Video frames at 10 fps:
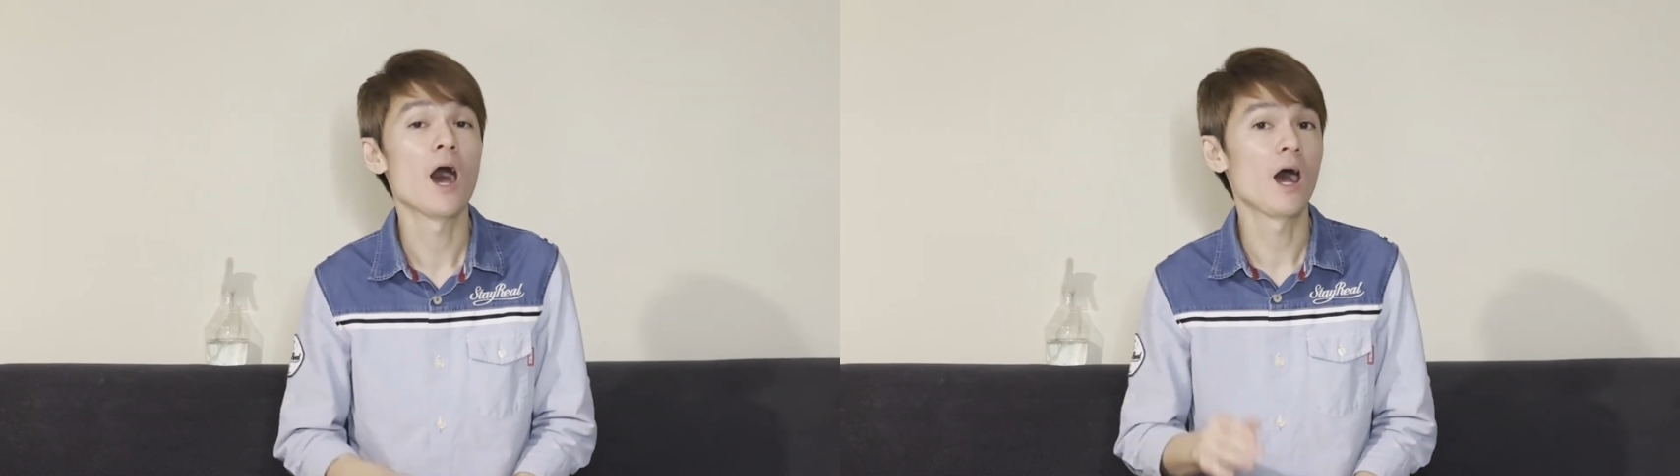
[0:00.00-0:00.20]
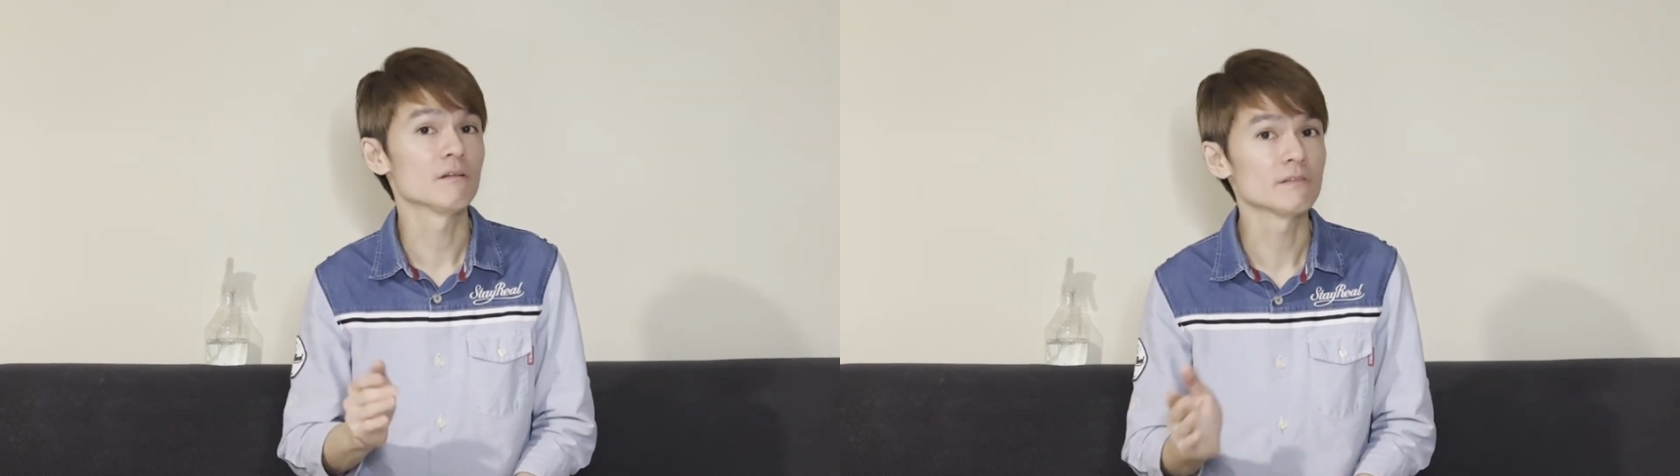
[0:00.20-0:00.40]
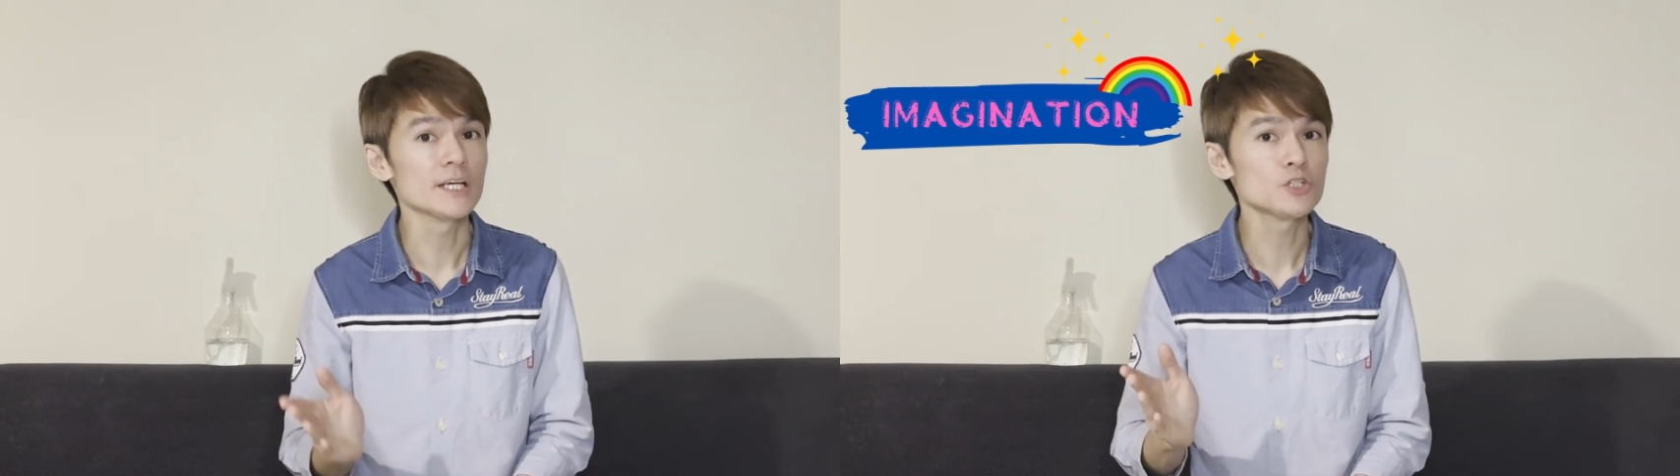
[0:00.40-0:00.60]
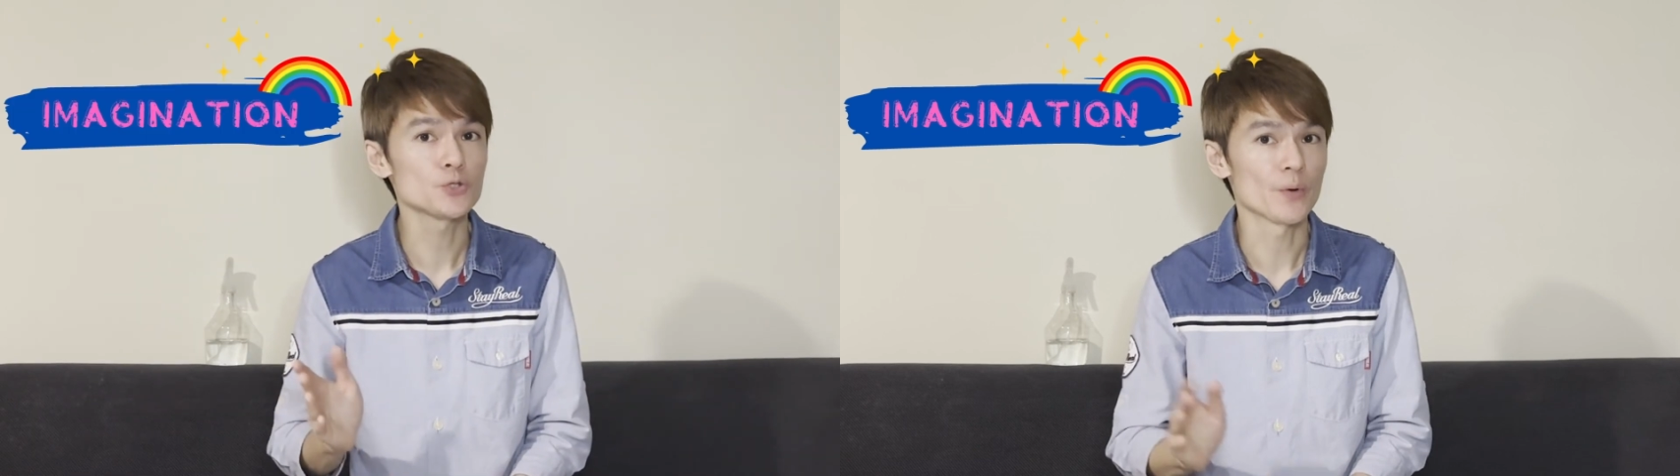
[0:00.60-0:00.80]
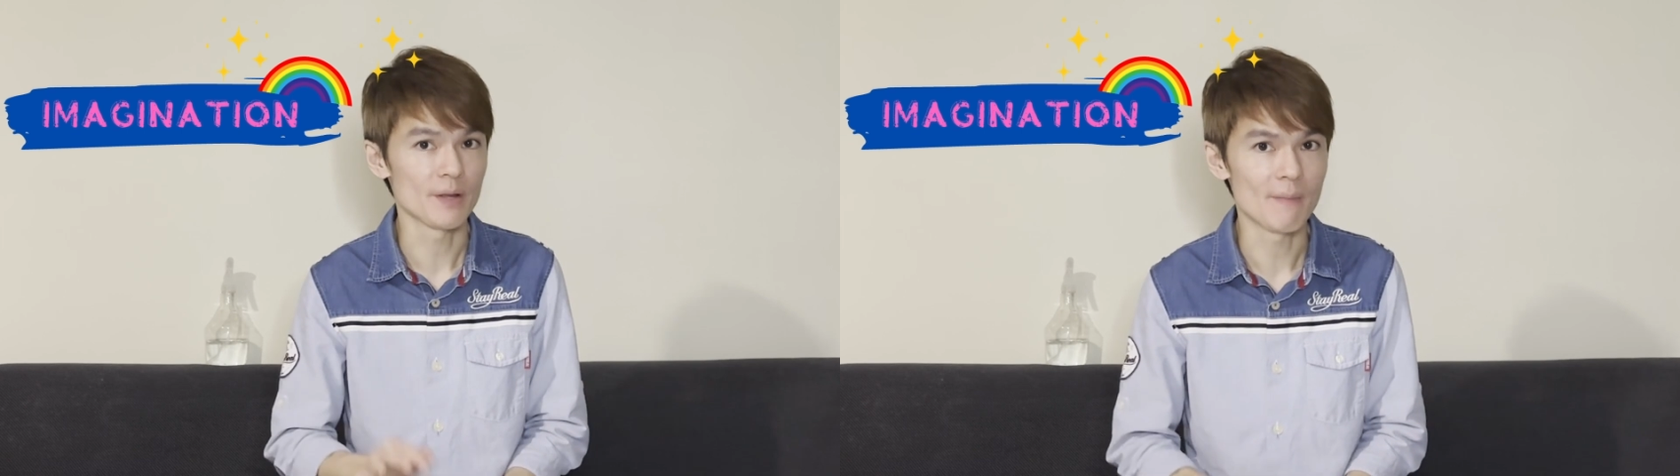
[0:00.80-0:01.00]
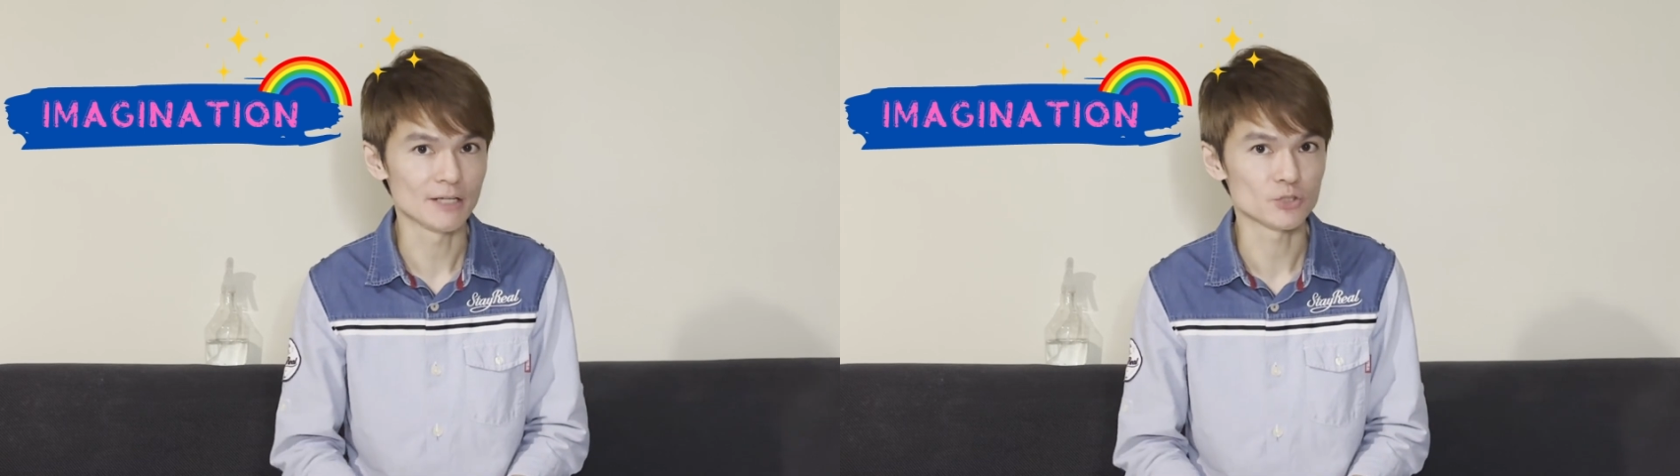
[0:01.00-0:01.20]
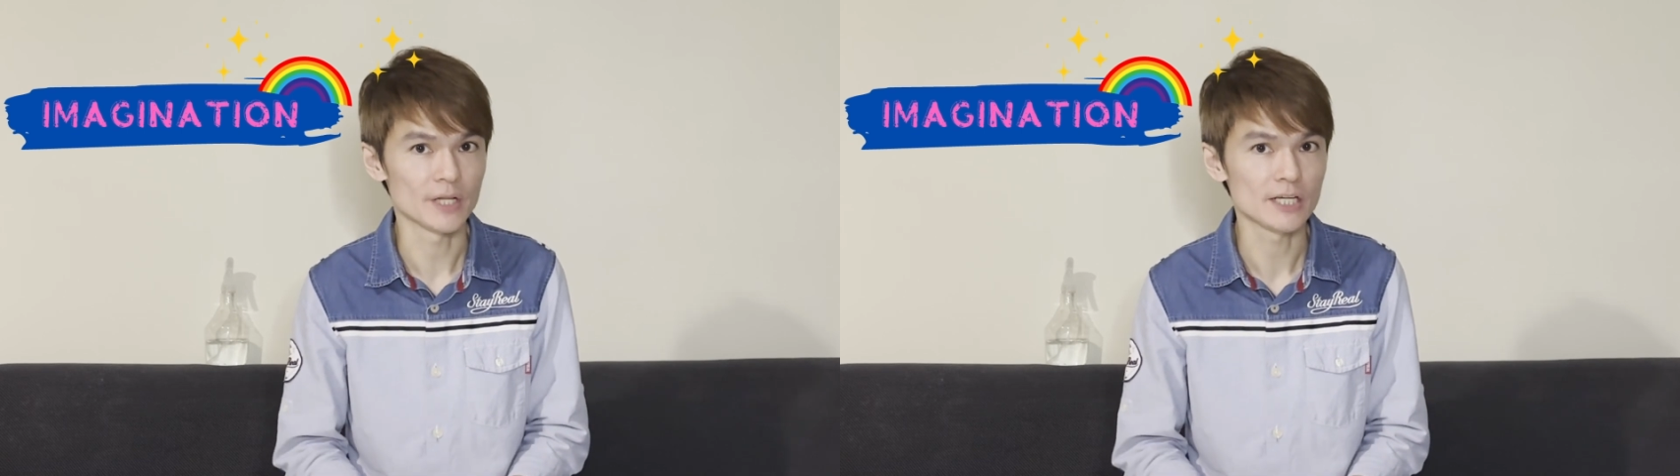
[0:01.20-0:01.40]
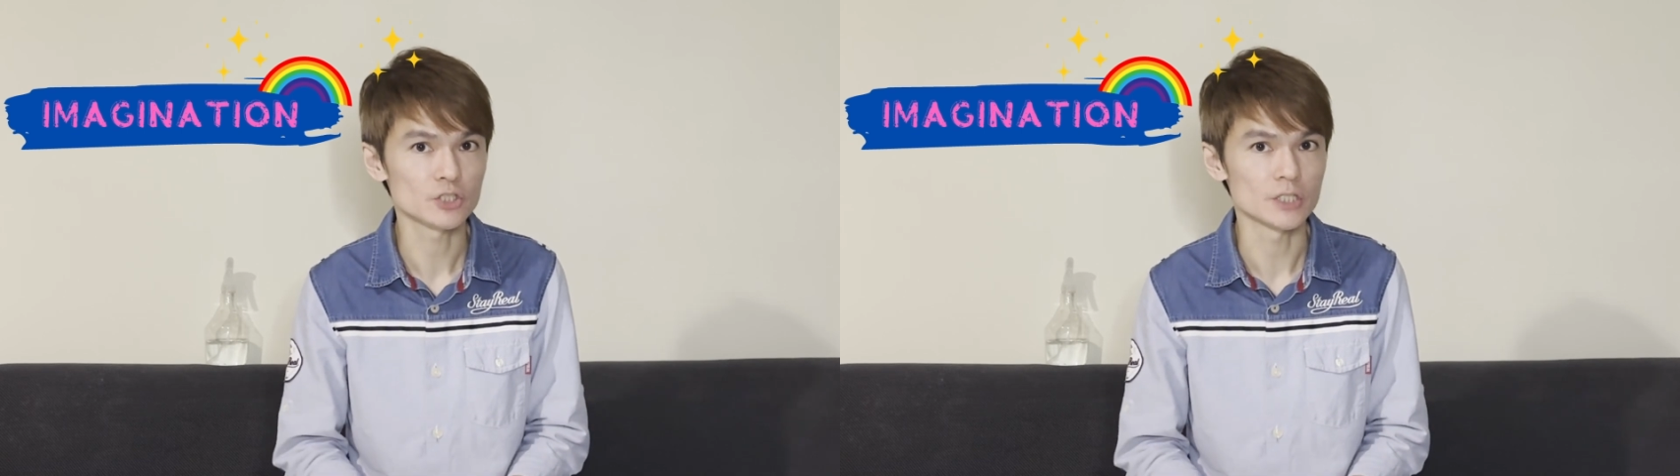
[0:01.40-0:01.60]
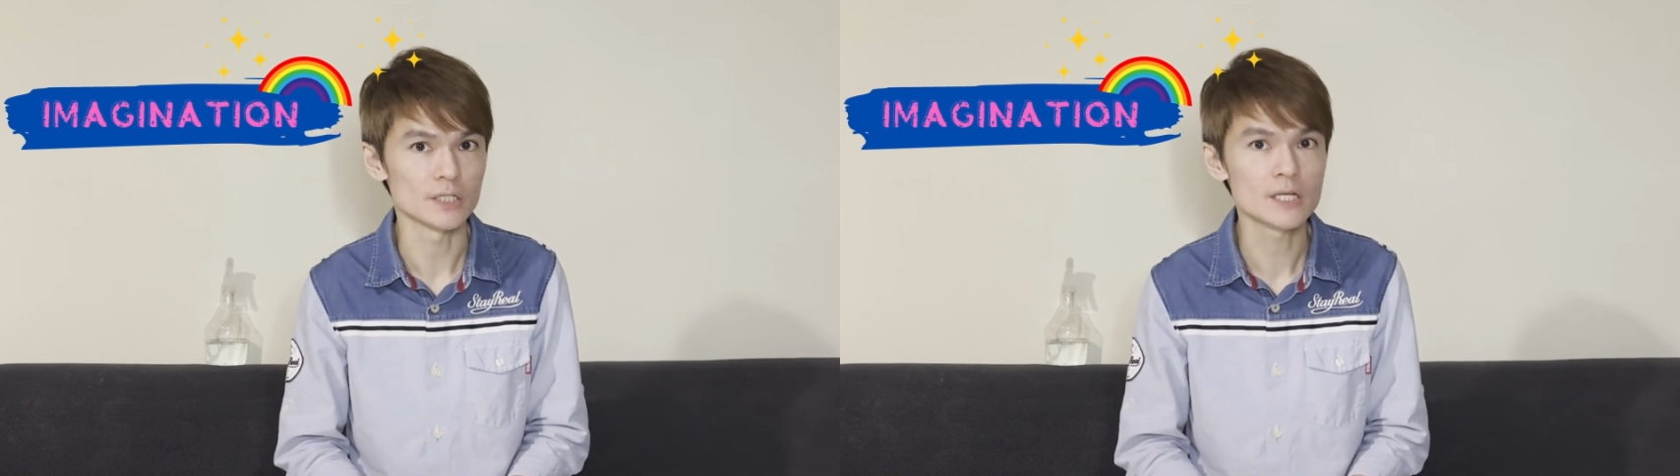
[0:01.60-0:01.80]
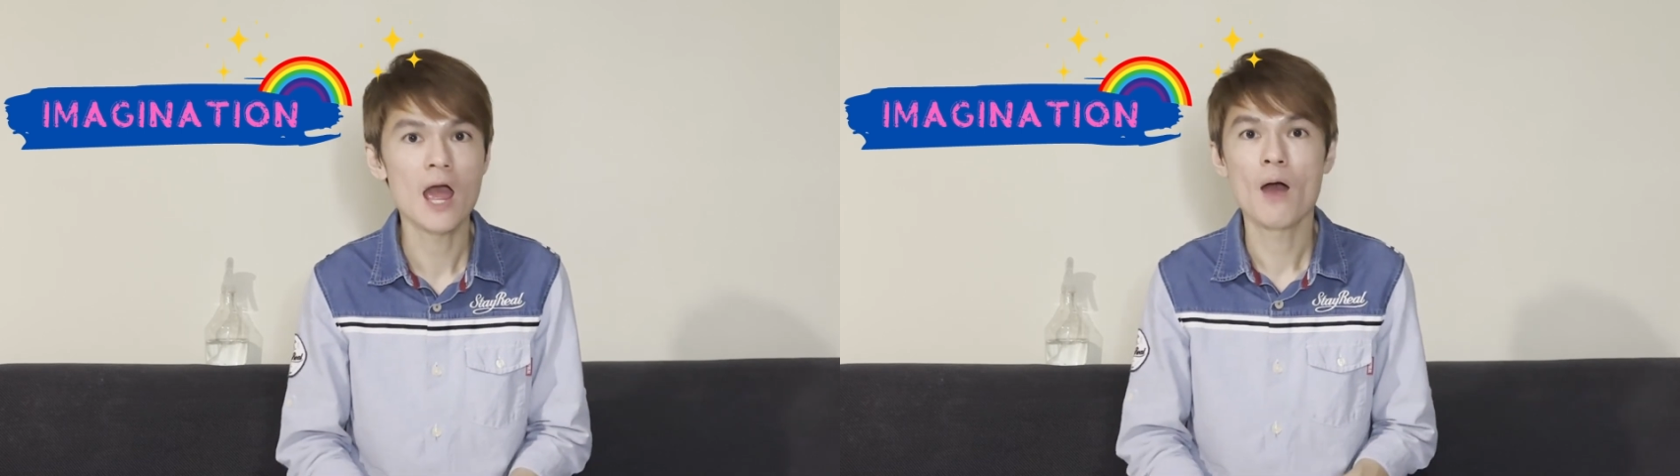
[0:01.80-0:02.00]
Unleash your
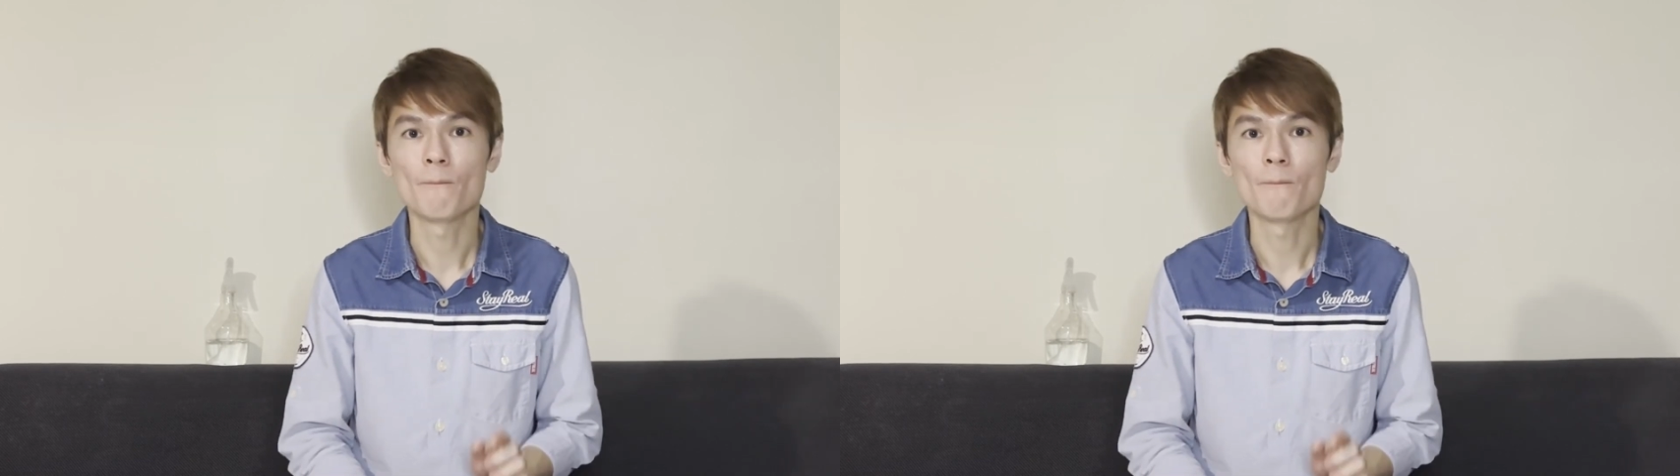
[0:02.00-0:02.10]
imagination,